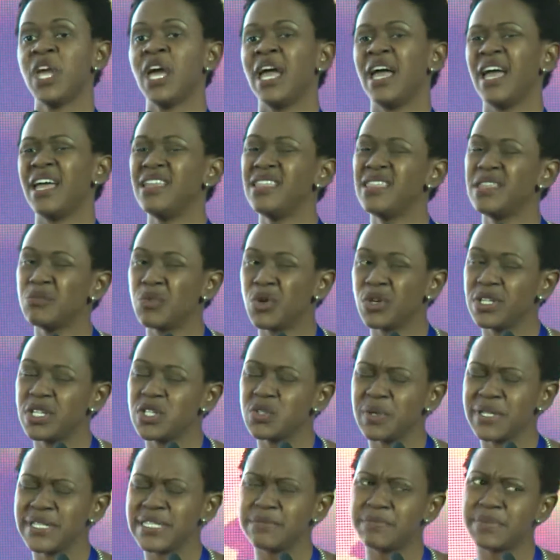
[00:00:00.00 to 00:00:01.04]
Anything more than
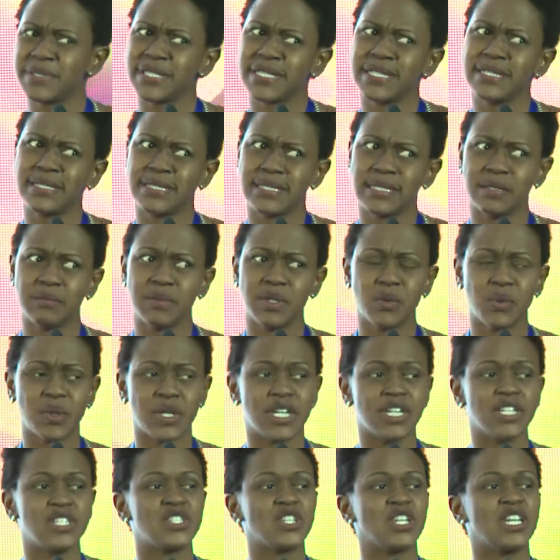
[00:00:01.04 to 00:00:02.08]
20% is a little bit
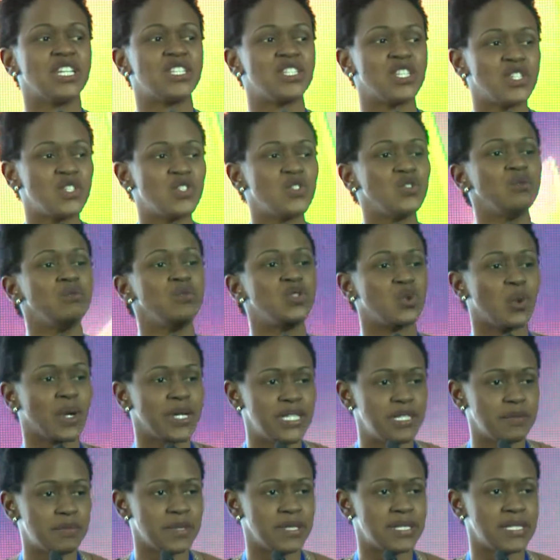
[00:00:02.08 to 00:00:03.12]
weird, so let's assume
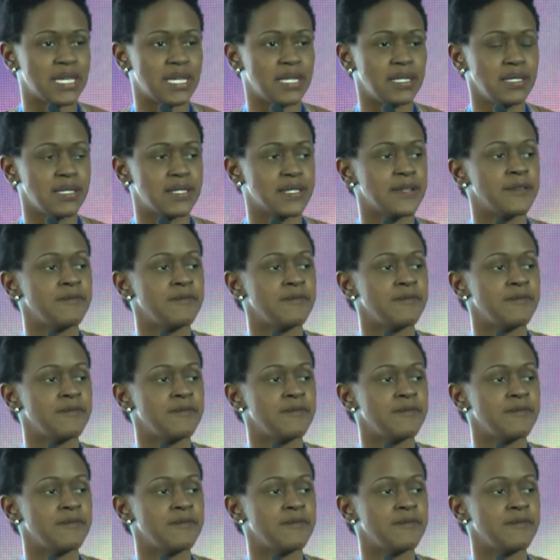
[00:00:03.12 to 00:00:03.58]
20%.